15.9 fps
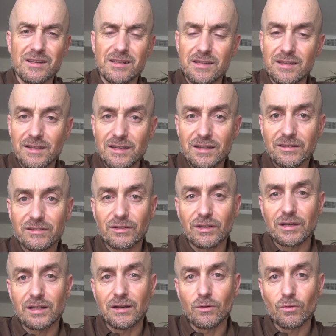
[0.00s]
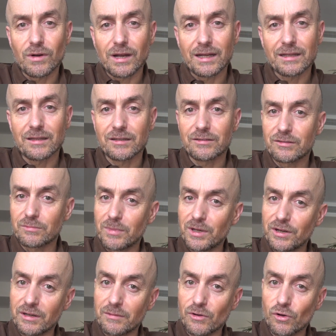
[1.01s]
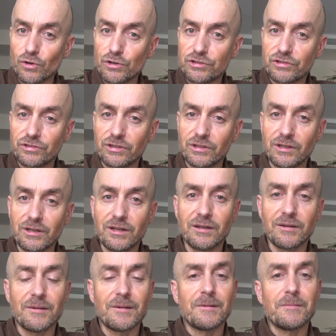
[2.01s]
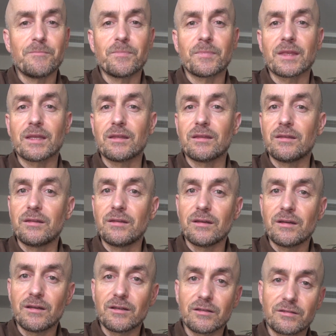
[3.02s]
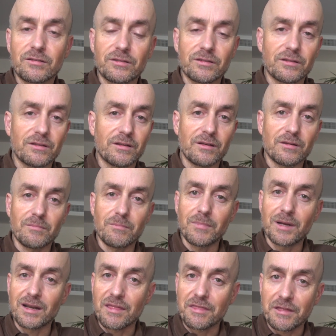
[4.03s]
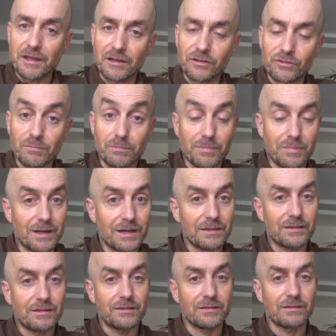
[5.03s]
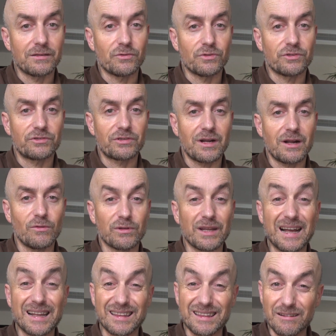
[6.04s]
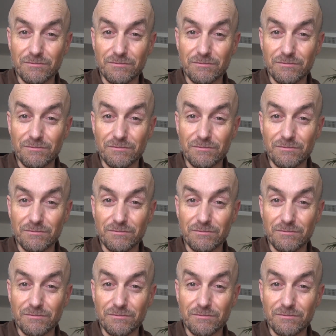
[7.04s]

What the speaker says: Yes, in low light it's very noisy, yes, many things, but the result and the